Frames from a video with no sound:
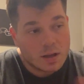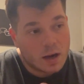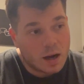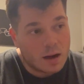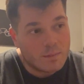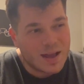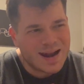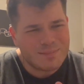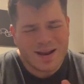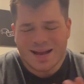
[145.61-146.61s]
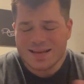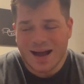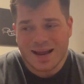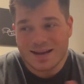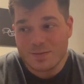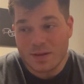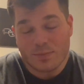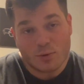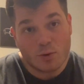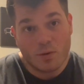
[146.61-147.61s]
And I'm not talking to the
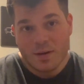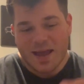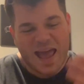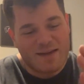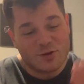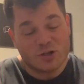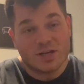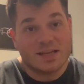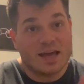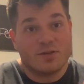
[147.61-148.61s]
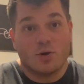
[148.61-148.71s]
people who have their shit together,